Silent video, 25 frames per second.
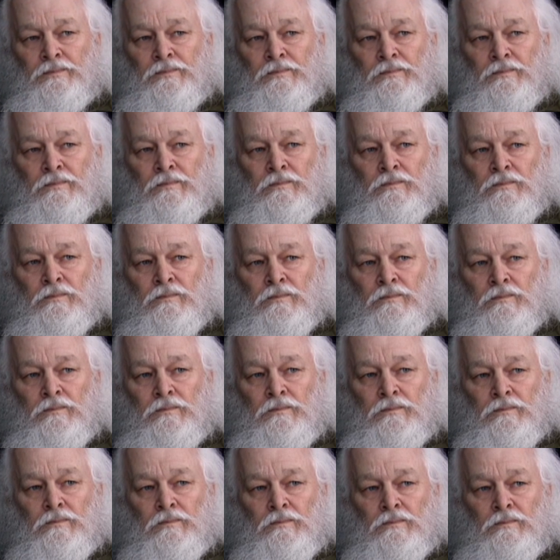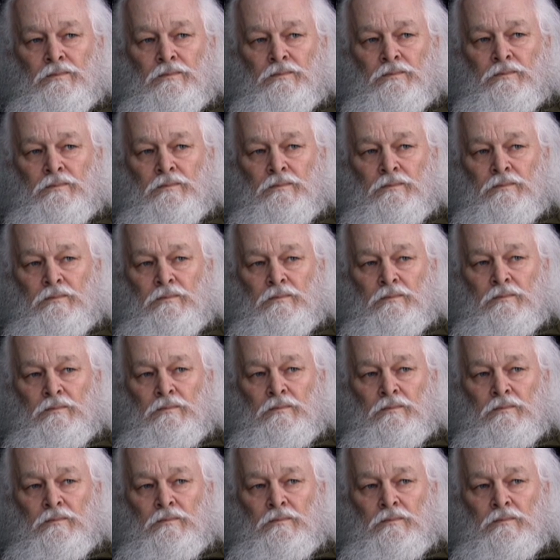Nobody speaks.